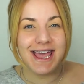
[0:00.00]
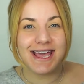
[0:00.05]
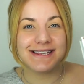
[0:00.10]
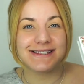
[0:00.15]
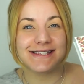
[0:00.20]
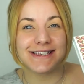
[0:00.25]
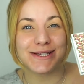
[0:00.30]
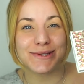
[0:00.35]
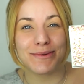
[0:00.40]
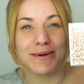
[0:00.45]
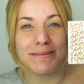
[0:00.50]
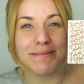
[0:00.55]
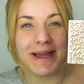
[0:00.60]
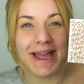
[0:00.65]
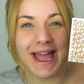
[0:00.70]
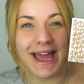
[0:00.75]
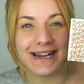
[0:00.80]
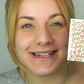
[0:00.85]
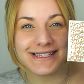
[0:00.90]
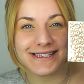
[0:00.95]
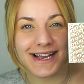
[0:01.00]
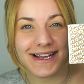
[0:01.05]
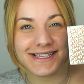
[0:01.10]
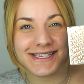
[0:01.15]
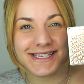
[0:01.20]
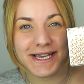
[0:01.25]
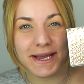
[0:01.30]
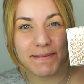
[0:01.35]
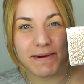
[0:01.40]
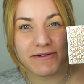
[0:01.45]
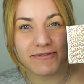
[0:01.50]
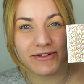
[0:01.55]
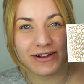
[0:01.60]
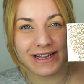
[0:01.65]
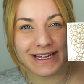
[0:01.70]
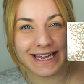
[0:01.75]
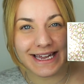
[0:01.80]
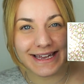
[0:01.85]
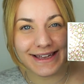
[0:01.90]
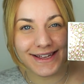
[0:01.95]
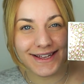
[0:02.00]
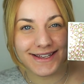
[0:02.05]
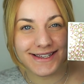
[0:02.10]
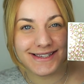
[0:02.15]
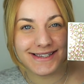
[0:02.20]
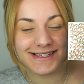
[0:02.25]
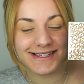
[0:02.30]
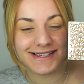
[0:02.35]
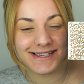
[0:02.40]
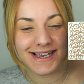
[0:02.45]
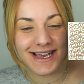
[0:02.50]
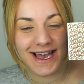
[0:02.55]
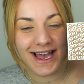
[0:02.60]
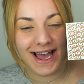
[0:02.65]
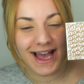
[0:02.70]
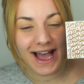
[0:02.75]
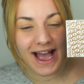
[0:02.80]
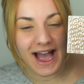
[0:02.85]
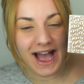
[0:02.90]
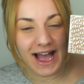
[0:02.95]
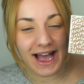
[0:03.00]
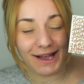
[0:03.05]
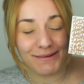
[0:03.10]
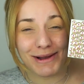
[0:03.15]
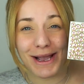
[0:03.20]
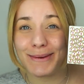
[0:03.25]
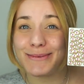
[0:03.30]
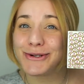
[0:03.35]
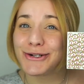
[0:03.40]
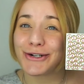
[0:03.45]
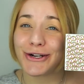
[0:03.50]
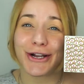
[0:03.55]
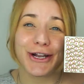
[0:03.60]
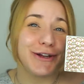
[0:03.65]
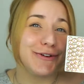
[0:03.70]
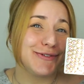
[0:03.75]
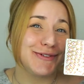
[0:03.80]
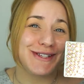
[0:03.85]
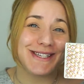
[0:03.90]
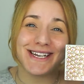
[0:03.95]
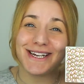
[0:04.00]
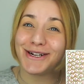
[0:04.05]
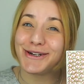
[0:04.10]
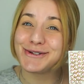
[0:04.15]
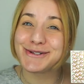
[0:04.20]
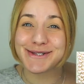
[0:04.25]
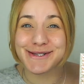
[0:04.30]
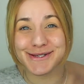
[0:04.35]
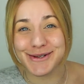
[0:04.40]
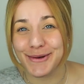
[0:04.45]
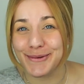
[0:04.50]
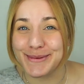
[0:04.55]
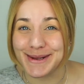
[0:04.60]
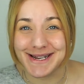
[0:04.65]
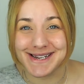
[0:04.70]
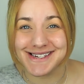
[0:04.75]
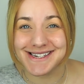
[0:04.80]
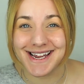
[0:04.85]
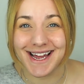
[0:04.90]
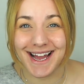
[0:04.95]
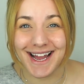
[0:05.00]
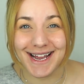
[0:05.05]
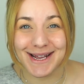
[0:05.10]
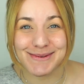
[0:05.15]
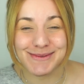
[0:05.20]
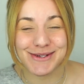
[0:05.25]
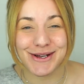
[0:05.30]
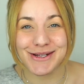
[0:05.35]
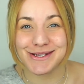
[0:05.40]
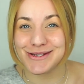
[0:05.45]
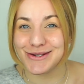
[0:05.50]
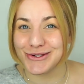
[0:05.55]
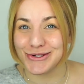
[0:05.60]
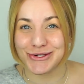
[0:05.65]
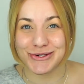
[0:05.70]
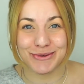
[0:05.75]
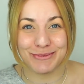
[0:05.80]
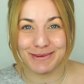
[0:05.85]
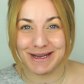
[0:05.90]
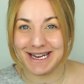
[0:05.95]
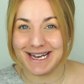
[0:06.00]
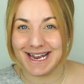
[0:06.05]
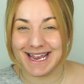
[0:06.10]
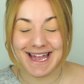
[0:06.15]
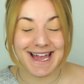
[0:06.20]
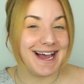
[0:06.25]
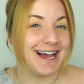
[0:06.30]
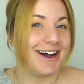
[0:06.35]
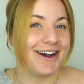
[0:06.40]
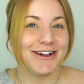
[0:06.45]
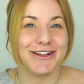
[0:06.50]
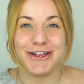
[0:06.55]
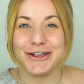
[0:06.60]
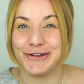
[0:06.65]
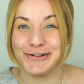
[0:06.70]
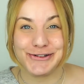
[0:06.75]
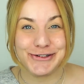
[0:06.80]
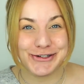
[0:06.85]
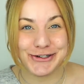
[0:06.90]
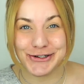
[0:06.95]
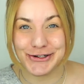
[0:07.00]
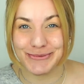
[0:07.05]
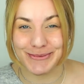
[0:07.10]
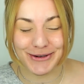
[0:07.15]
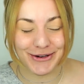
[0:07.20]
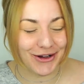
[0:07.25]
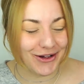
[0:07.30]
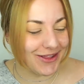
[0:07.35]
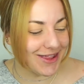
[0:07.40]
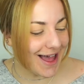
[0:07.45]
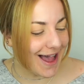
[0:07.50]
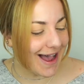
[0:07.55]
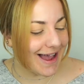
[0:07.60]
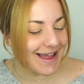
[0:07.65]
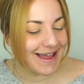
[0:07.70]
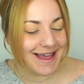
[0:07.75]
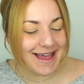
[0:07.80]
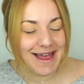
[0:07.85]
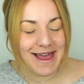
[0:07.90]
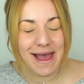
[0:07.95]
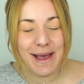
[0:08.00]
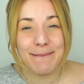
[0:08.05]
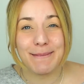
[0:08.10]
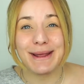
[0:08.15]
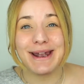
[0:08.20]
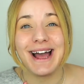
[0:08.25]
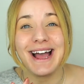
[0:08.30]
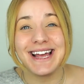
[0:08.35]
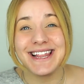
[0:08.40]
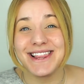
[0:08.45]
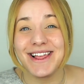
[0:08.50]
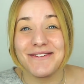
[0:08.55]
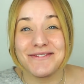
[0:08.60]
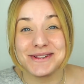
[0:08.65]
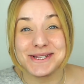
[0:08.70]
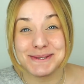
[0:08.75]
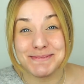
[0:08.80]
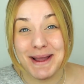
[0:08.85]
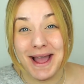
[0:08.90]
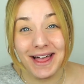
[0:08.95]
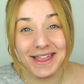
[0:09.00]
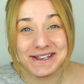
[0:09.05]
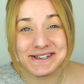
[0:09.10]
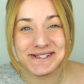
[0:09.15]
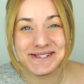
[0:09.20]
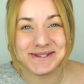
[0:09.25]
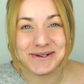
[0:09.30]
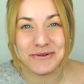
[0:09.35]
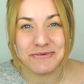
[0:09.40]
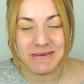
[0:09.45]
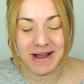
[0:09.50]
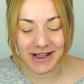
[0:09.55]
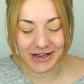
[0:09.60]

It's this one by Anastasia Beverly Hills. Um, I'm sure you've seen it so many times on social media, on YouTube and all that, but I love this palette so